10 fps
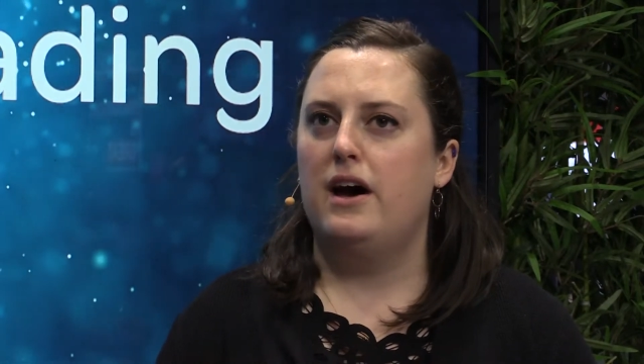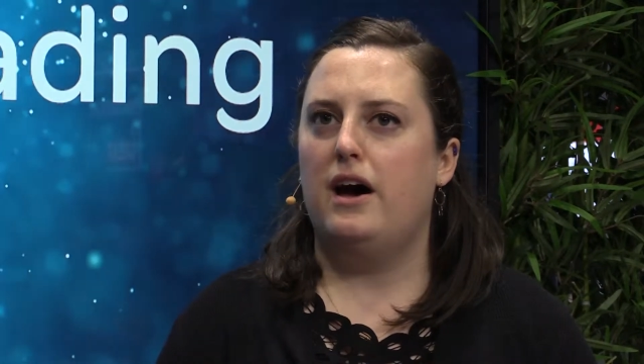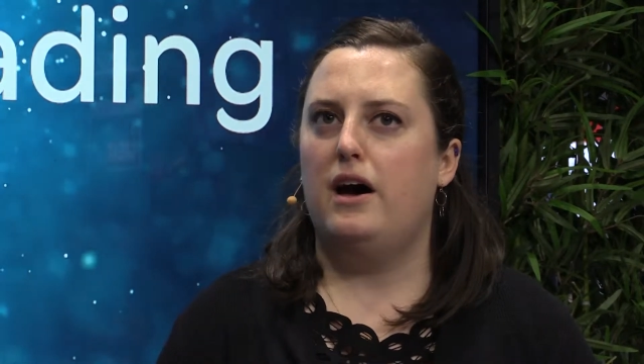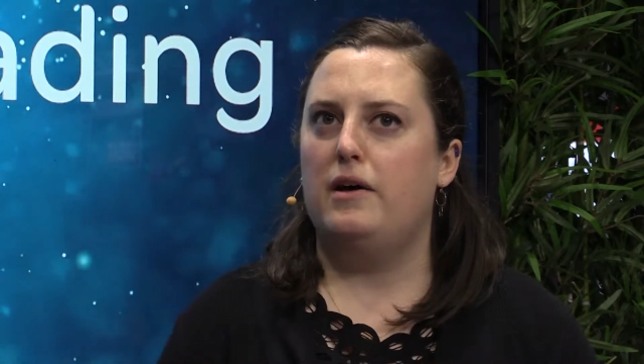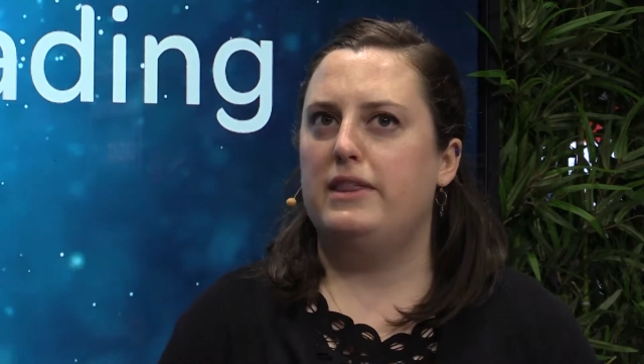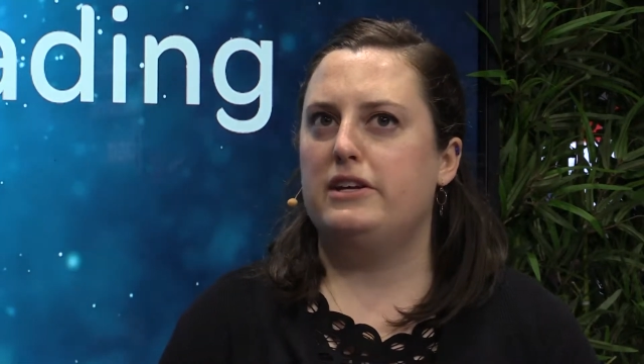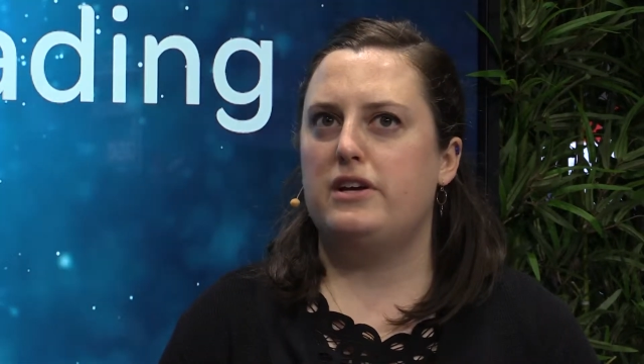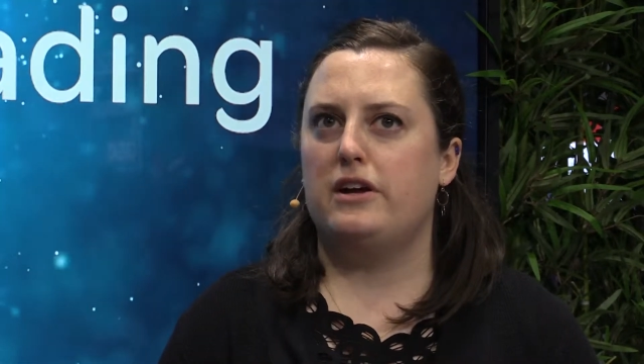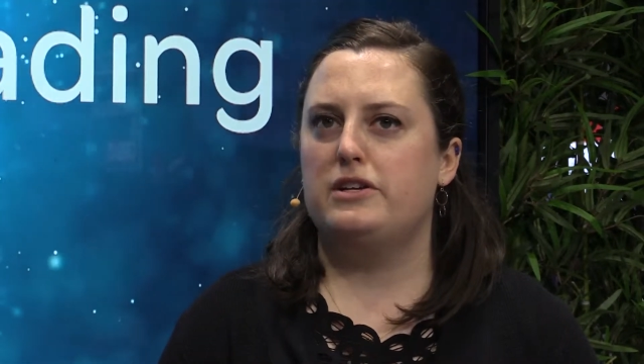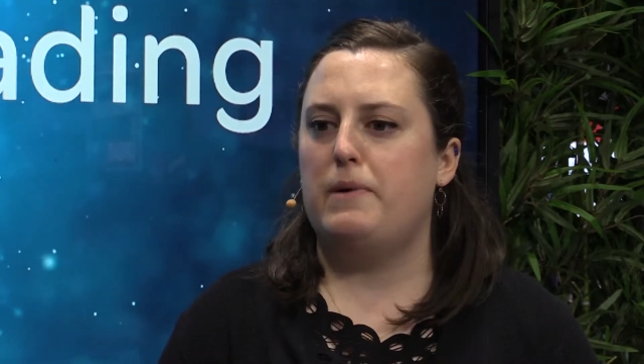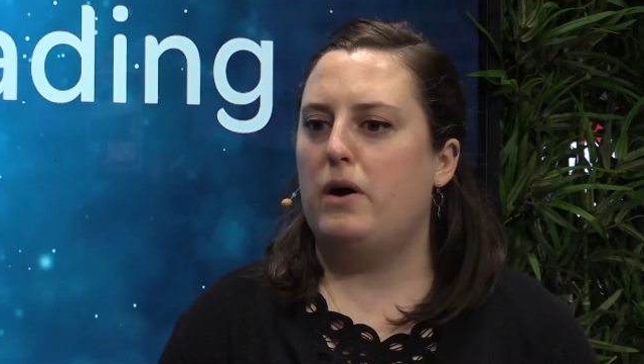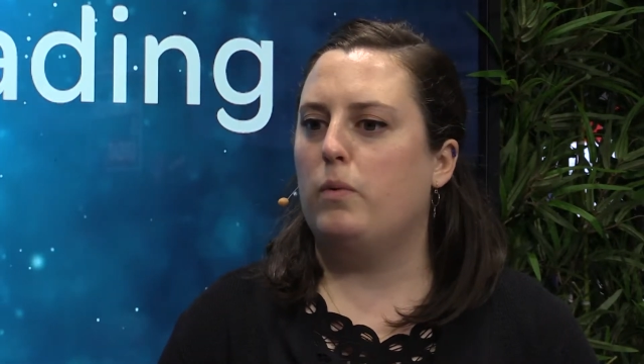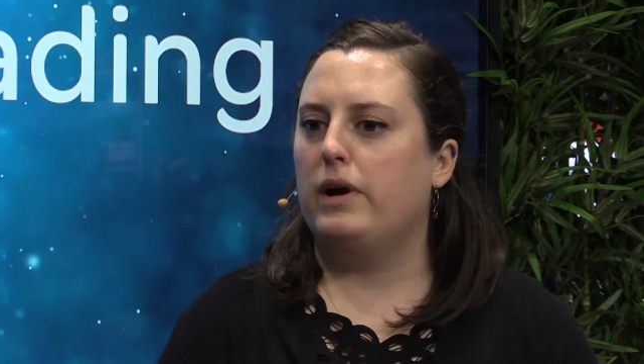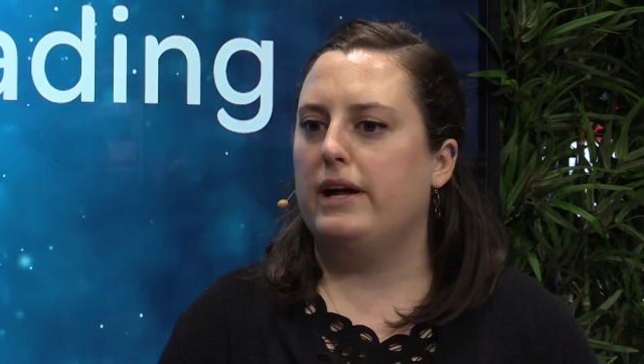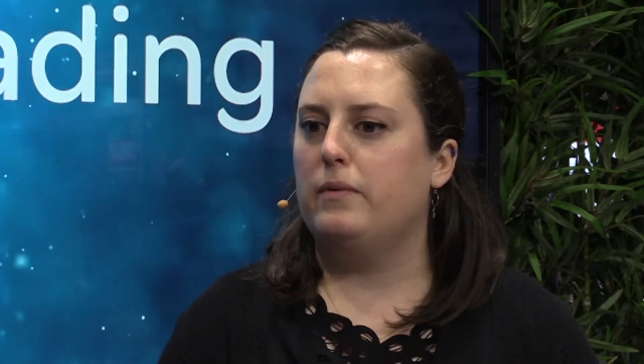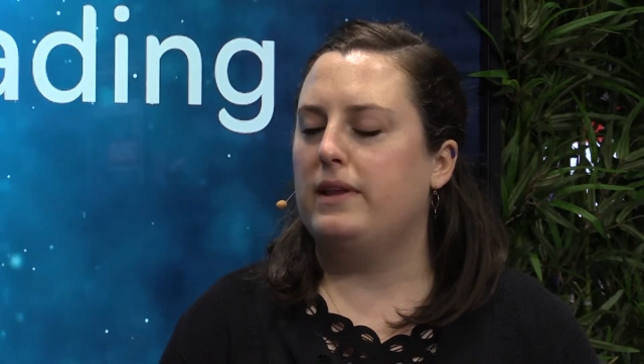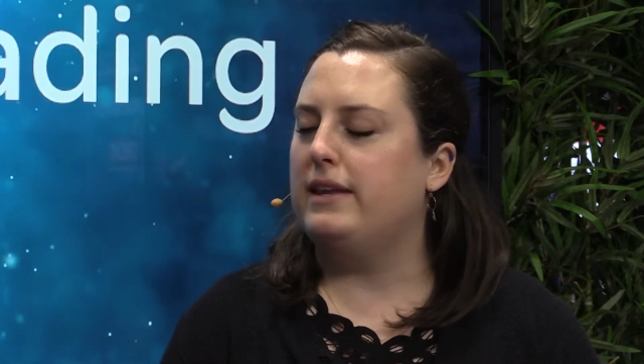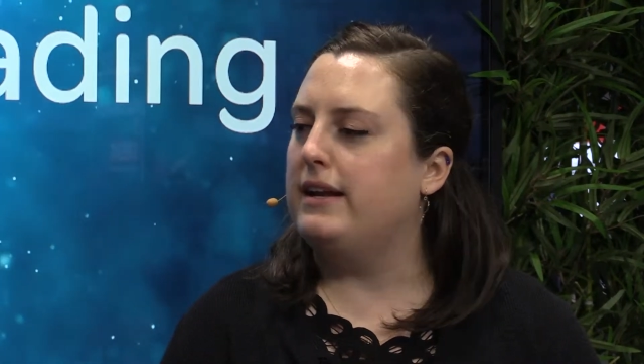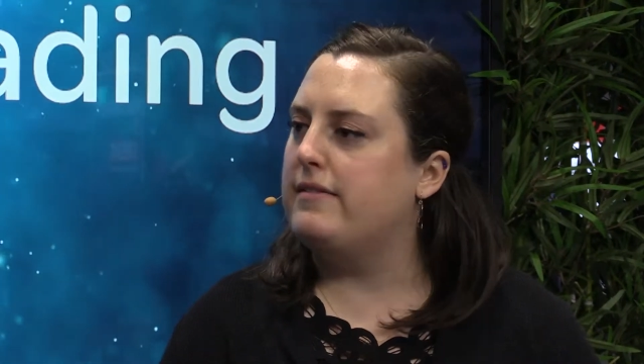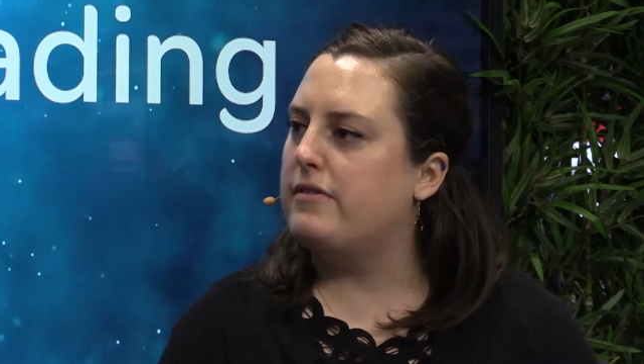Uh, they talked about working with
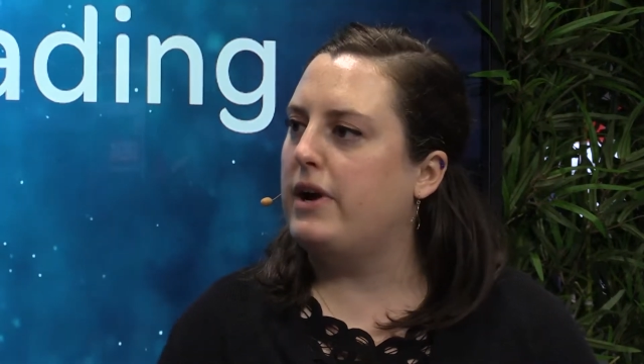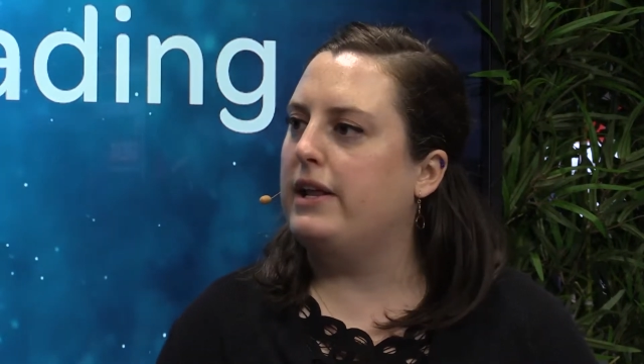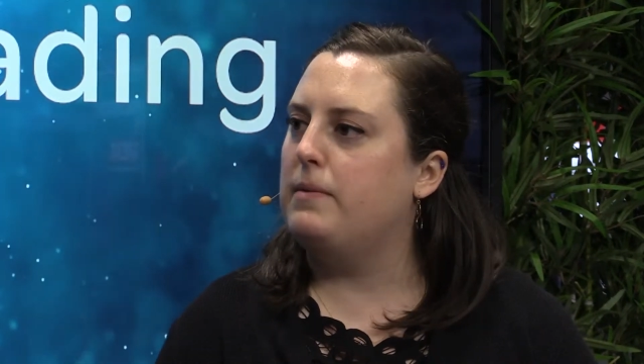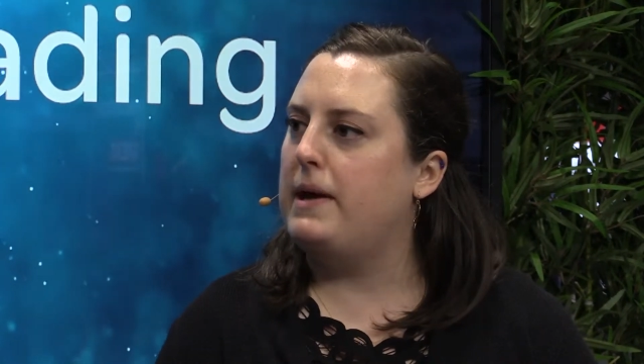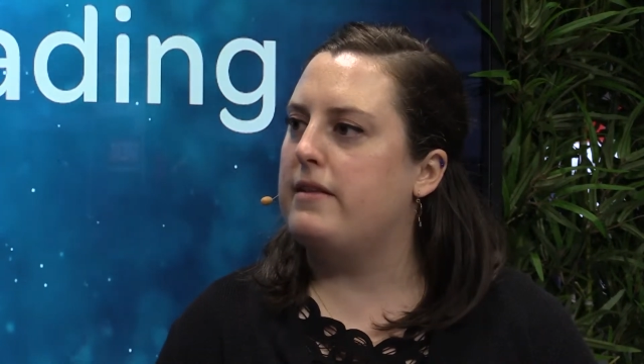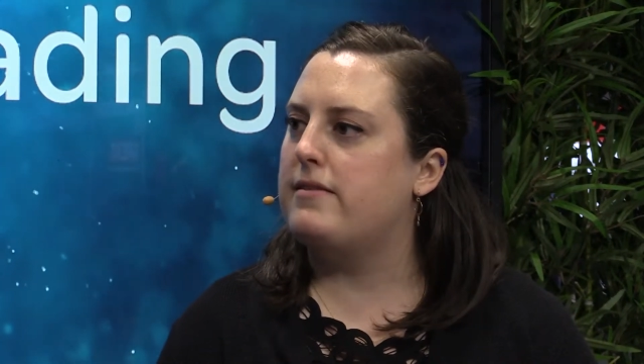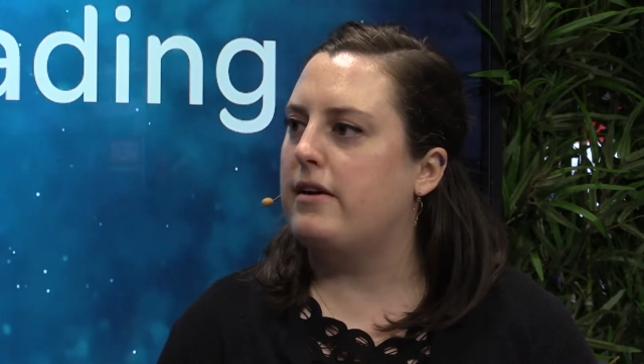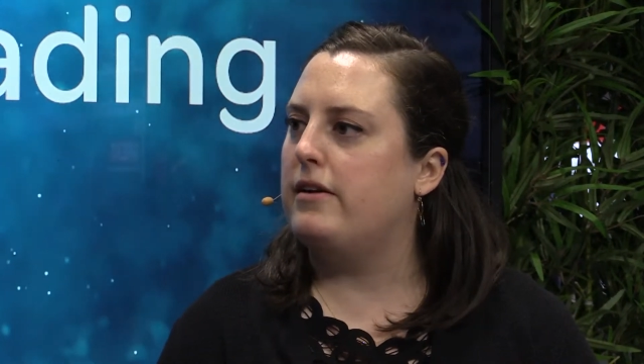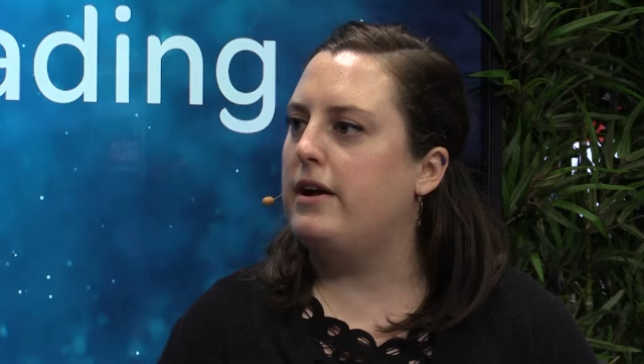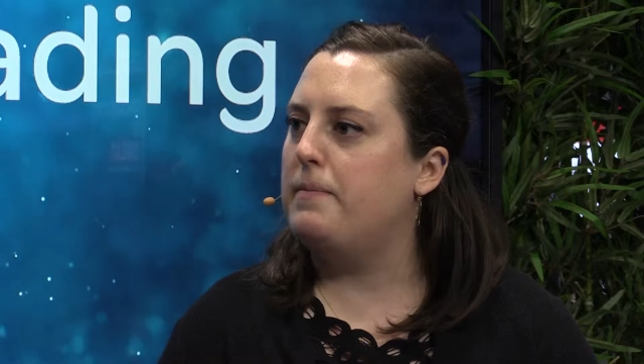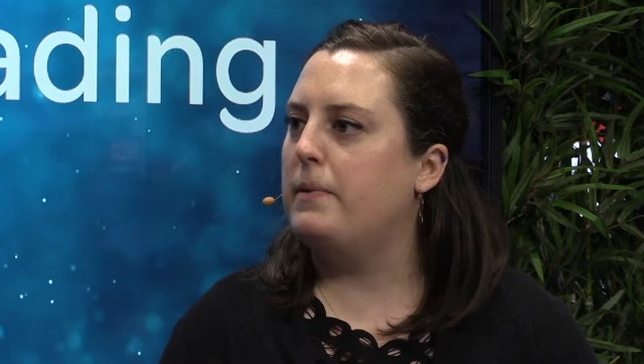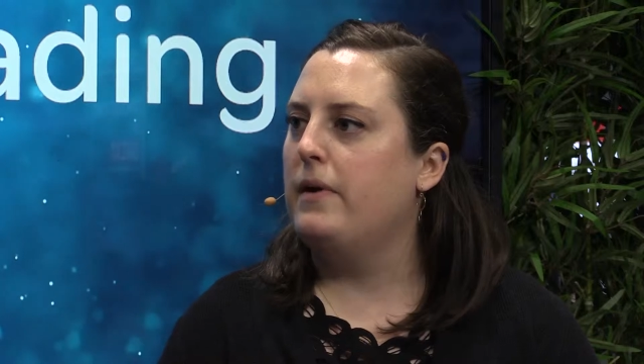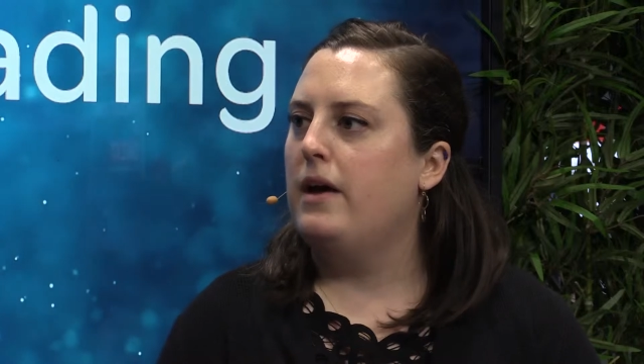an Israeli-based startup